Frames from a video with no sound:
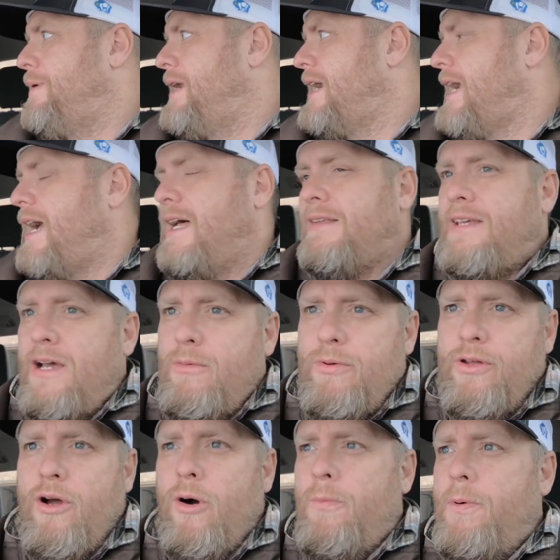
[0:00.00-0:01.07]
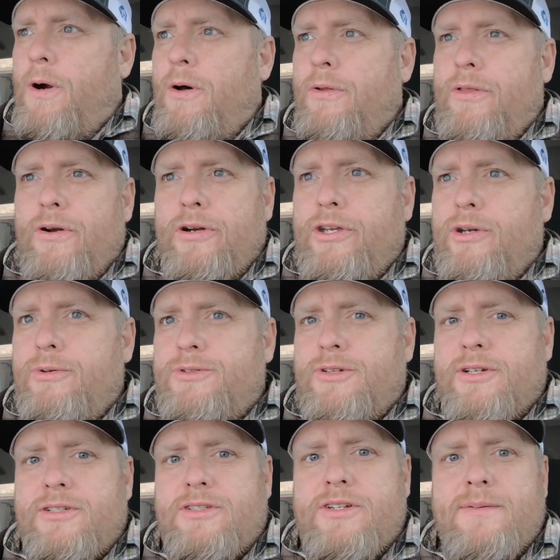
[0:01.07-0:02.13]
in contact with GoPro. They're
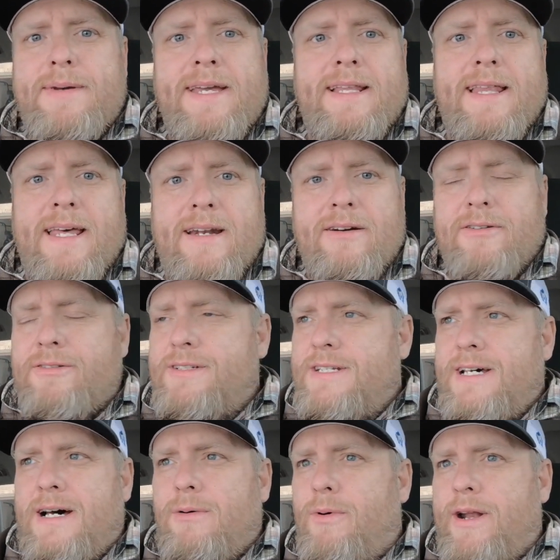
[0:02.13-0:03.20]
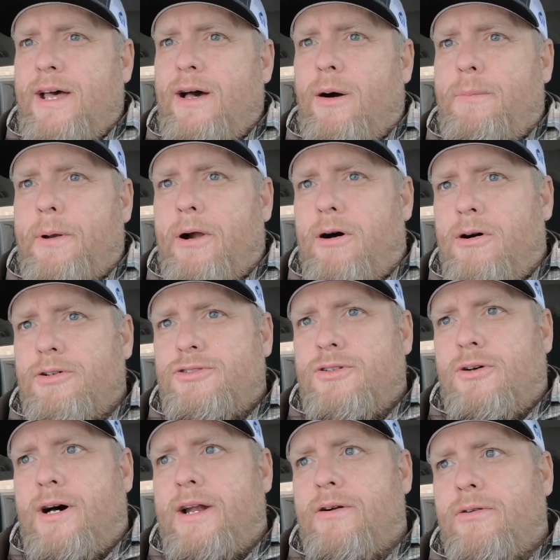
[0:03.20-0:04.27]
useless to me. They don't want to help at all,
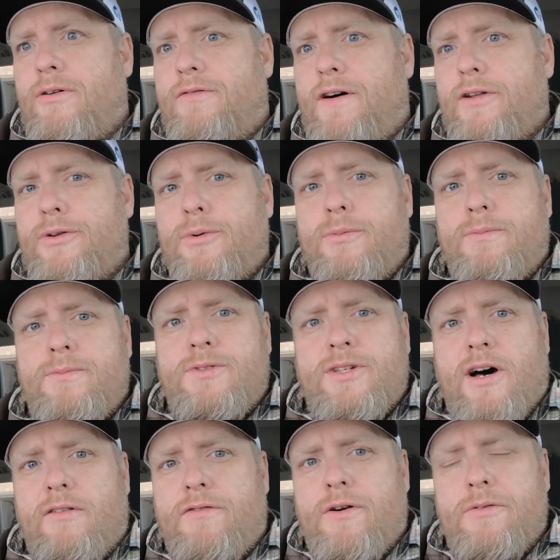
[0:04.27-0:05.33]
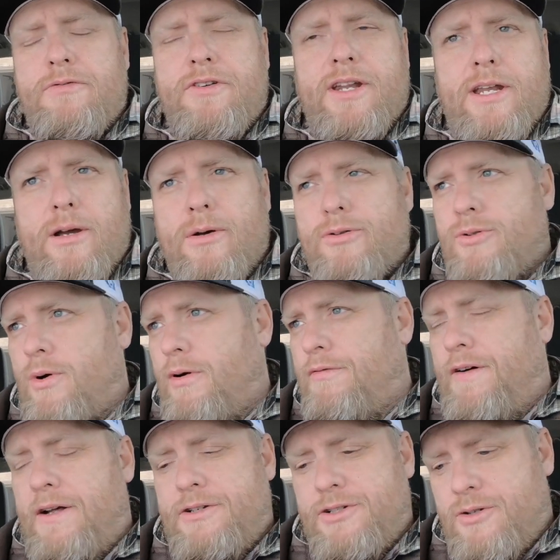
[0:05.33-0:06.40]
so I don't know if I'll do cell phone videos or if
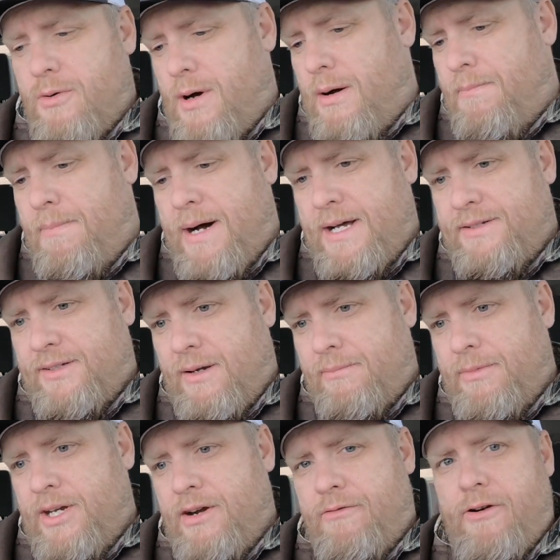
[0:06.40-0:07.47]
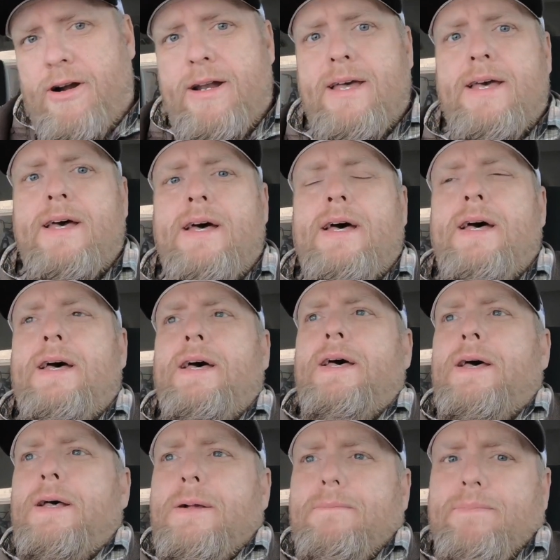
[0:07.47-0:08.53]
I'll just go out and buy something different.
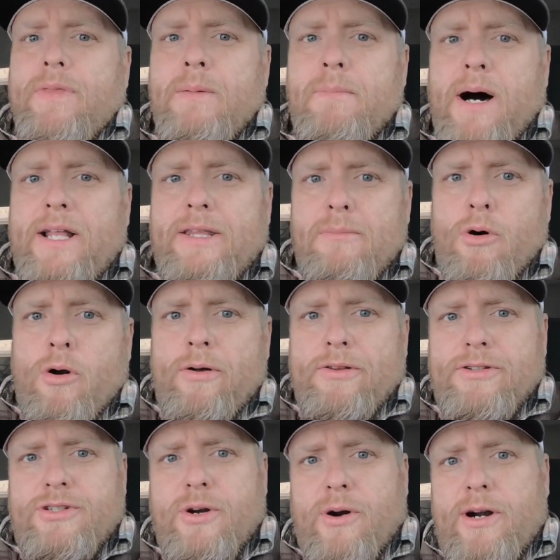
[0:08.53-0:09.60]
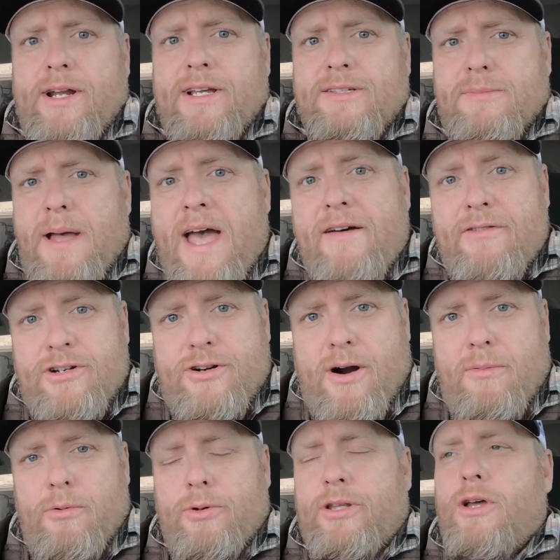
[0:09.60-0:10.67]
But the moral of the story is I'm having
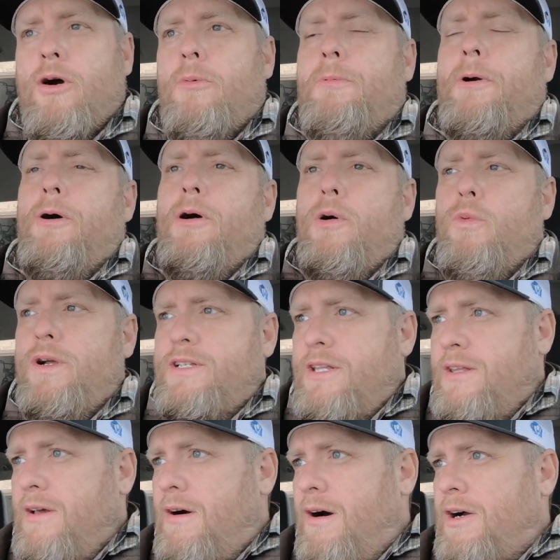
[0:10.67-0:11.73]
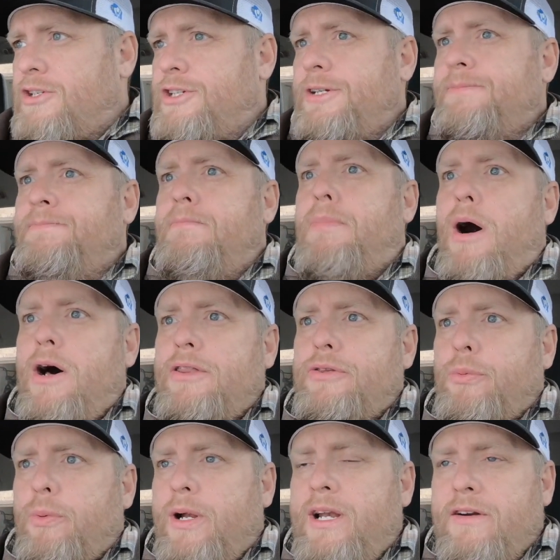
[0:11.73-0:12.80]
trouble with the GoPro. I went to the auction, bought
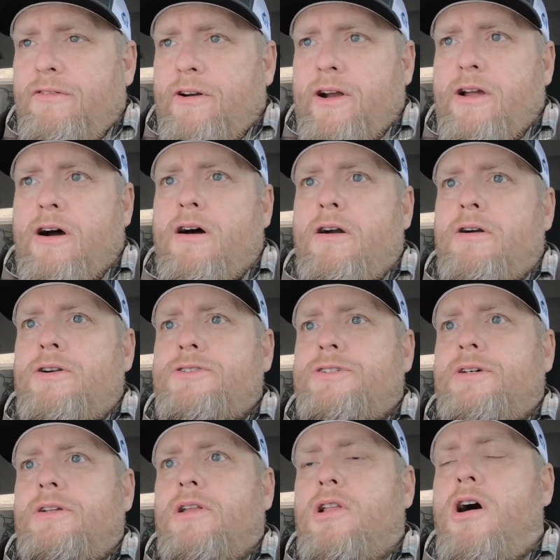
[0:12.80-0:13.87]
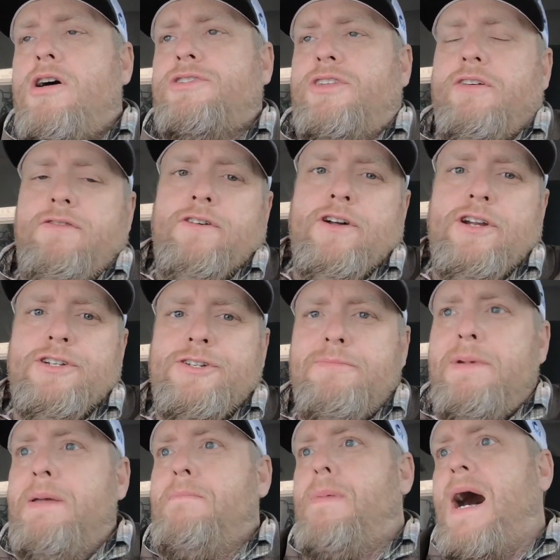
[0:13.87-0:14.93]
3 different cars, lost the footage of
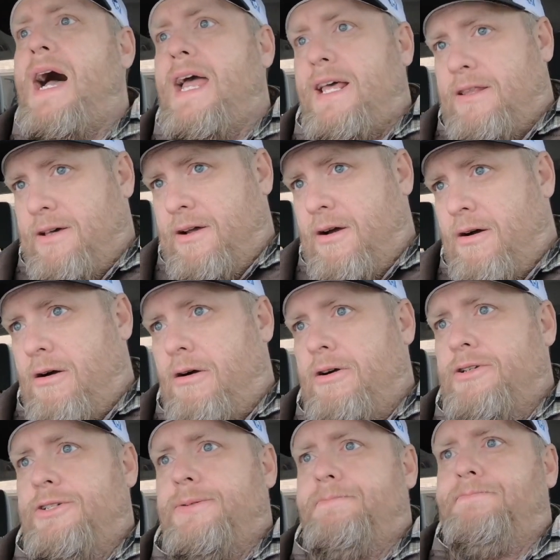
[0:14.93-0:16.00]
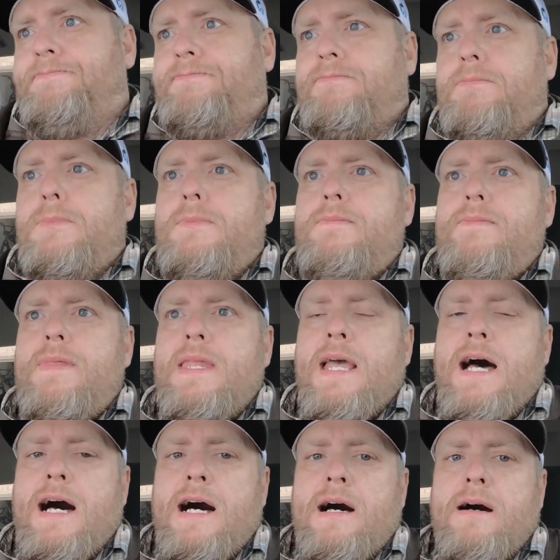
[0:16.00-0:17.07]
me buying the cars,
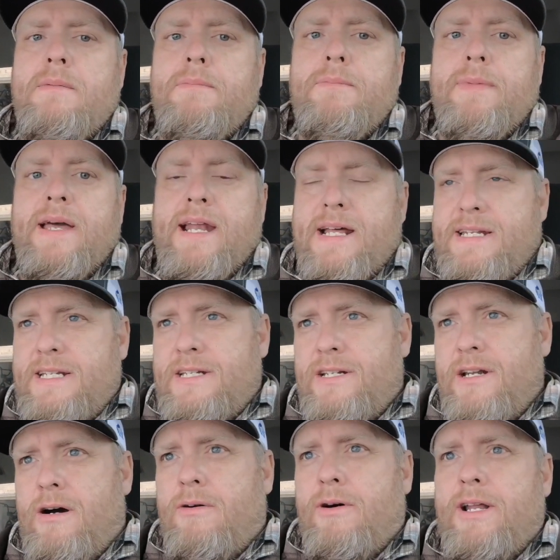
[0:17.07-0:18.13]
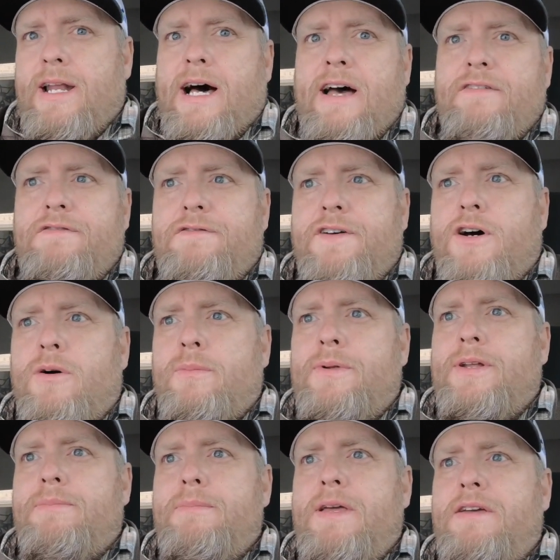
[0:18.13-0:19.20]
and I didn't know it. I
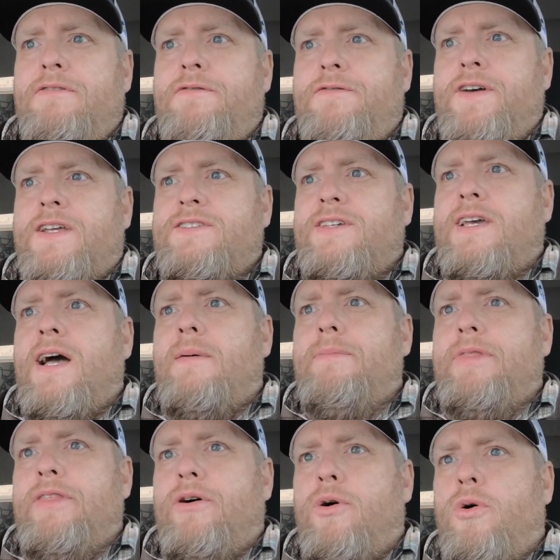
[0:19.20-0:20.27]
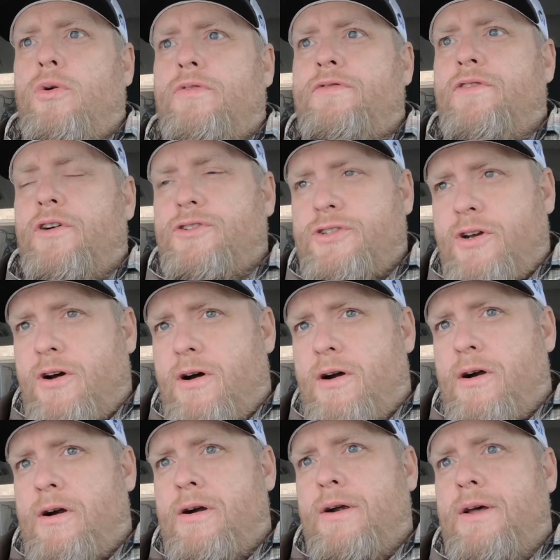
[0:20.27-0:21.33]
filmed me fixing up the whole first
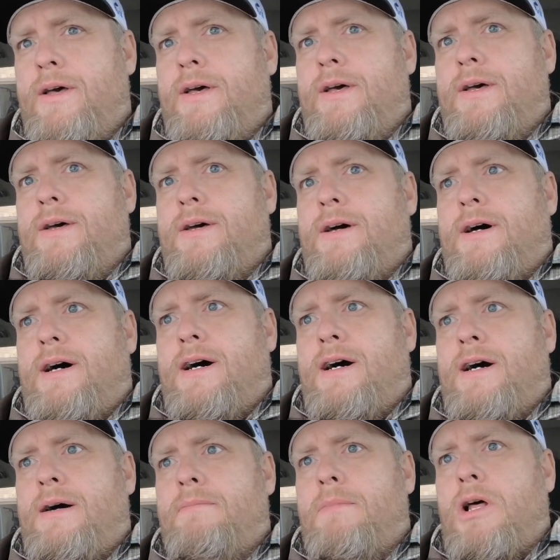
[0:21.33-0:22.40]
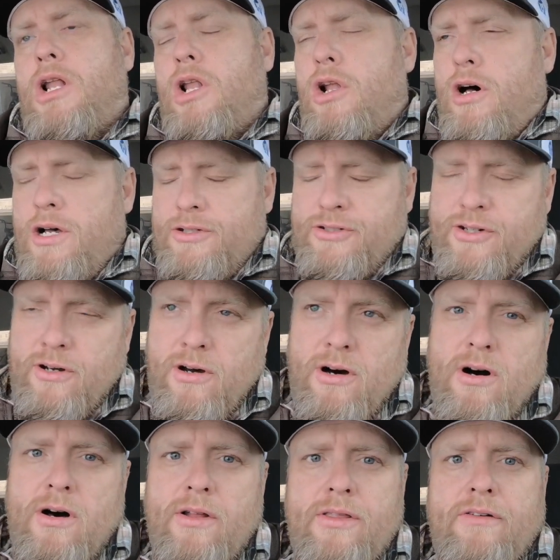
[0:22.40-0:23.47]
car, lost
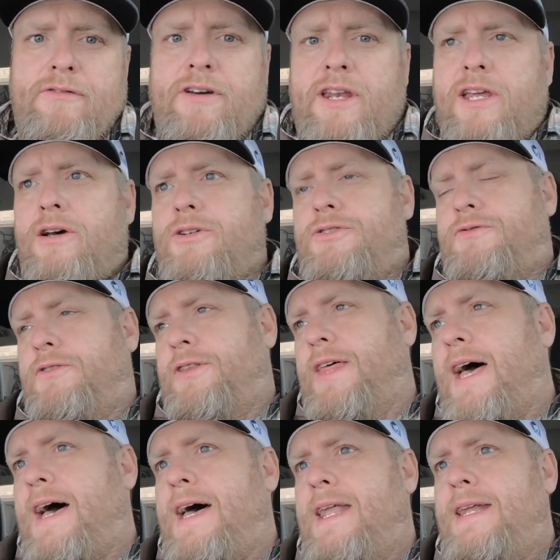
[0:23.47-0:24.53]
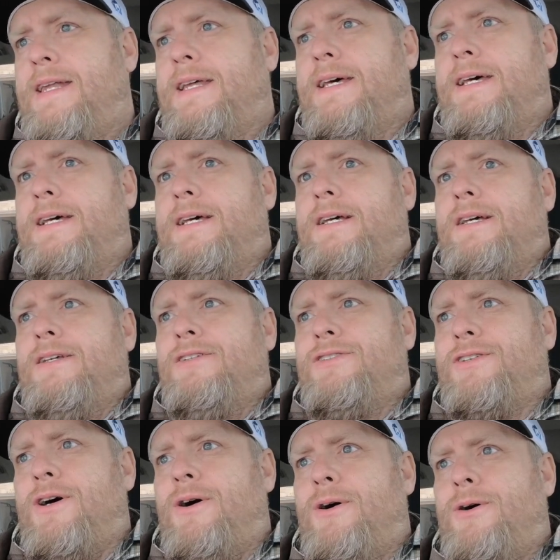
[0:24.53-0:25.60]
all the videos for that,
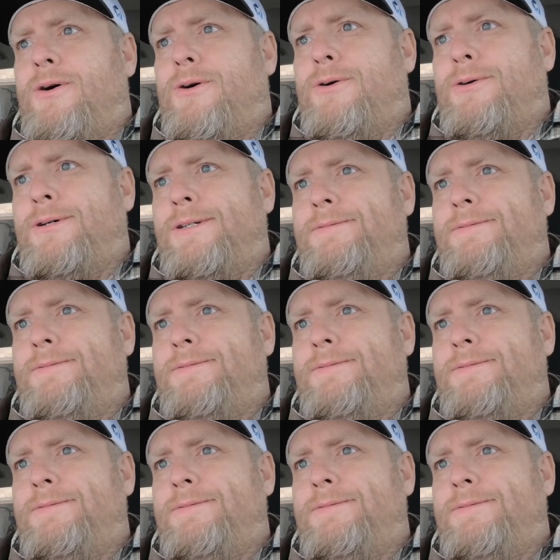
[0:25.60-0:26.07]
so